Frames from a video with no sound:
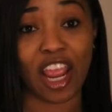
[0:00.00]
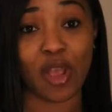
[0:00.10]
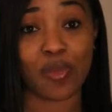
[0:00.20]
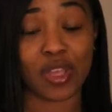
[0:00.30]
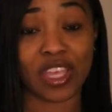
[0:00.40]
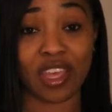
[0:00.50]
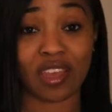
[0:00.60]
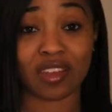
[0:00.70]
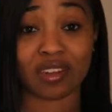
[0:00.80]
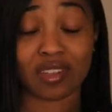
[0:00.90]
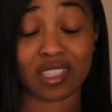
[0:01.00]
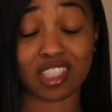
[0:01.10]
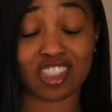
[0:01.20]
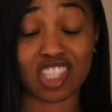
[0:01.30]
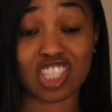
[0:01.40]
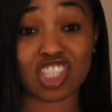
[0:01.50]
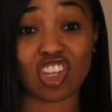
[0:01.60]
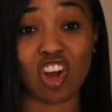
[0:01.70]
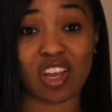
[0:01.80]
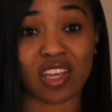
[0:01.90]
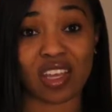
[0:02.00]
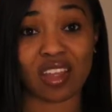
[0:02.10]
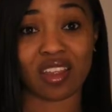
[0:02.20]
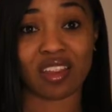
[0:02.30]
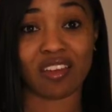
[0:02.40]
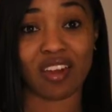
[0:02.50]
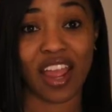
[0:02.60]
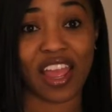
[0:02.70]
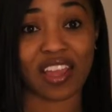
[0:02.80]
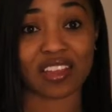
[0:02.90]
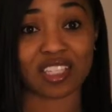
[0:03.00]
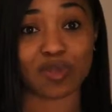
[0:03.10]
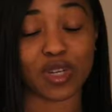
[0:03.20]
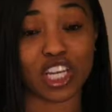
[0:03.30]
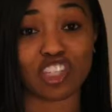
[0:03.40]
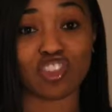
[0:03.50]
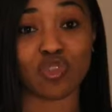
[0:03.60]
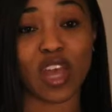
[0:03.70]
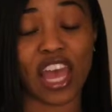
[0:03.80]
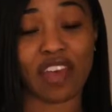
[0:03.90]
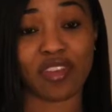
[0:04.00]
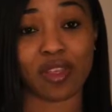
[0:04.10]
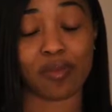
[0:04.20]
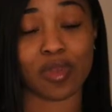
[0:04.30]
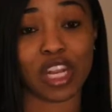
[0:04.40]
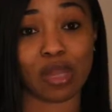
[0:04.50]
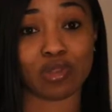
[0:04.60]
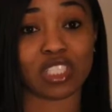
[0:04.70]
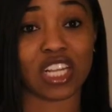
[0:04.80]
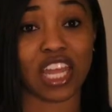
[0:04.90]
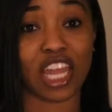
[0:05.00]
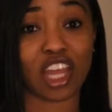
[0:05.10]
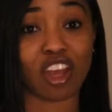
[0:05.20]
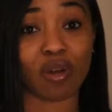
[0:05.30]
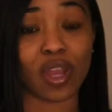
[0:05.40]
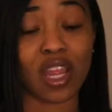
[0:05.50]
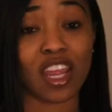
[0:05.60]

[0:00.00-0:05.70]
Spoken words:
and begin essentially stalking your ex because you haven't been able to let go.